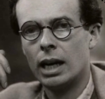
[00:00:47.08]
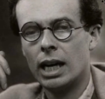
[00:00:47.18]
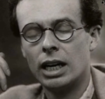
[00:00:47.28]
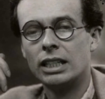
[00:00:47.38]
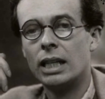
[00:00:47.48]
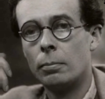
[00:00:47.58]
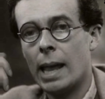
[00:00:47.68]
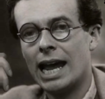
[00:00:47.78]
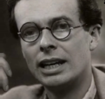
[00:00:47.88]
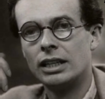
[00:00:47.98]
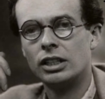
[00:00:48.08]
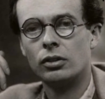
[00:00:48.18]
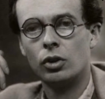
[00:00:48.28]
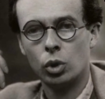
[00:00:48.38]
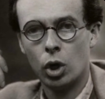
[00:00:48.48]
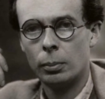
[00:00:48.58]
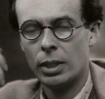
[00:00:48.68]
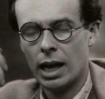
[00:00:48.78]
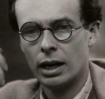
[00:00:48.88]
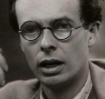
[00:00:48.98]
It is the madness of
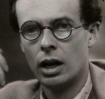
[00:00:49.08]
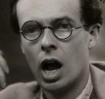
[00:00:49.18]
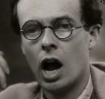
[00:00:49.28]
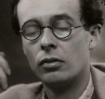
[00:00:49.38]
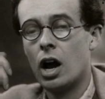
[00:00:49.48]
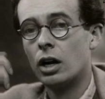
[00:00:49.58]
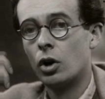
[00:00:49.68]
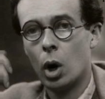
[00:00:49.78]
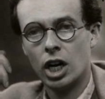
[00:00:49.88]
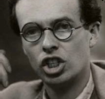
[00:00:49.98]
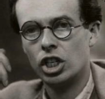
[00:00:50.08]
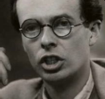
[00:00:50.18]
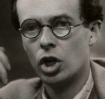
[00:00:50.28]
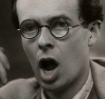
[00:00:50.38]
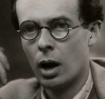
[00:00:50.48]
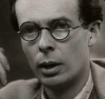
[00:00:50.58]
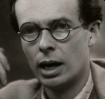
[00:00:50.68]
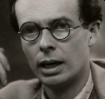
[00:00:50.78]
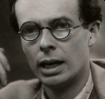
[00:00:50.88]
groupthink, of unquestioned dogma,